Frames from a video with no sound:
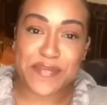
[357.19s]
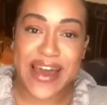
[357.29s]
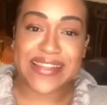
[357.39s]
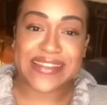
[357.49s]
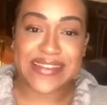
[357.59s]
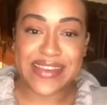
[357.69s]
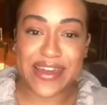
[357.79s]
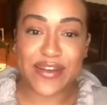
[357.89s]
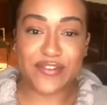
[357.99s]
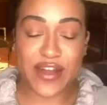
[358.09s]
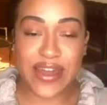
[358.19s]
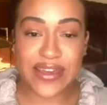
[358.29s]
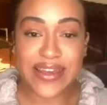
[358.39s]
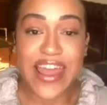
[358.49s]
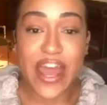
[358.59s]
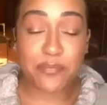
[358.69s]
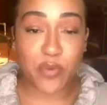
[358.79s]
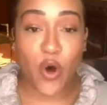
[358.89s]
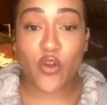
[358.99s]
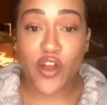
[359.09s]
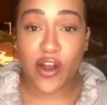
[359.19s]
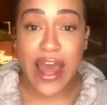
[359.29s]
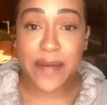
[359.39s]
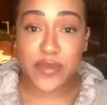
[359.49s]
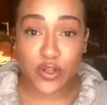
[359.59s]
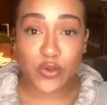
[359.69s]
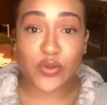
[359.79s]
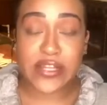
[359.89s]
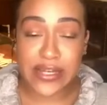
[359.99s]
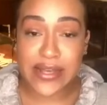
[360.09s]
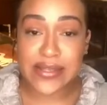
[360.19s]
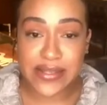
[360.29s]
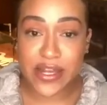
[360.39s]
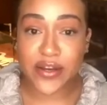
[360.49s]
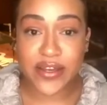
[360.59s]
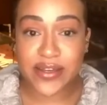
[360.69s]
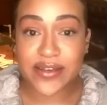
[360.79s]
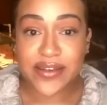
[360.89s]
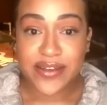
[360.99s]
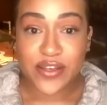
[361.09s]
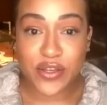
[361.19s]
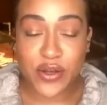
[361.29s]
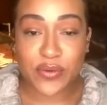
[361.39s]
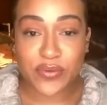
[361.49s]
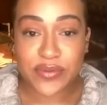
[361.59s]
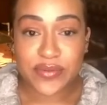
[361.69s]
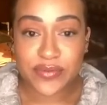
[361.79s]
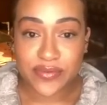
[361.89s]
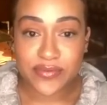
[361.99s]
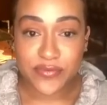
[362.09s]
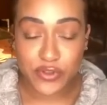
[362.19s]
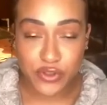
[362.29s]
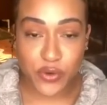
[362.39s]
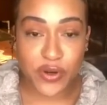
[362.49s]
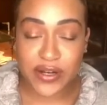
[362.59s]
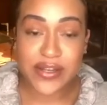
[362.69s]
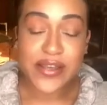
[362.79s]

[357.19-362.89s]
balance scale, right? So both are absolutely necessary, you know, for sure.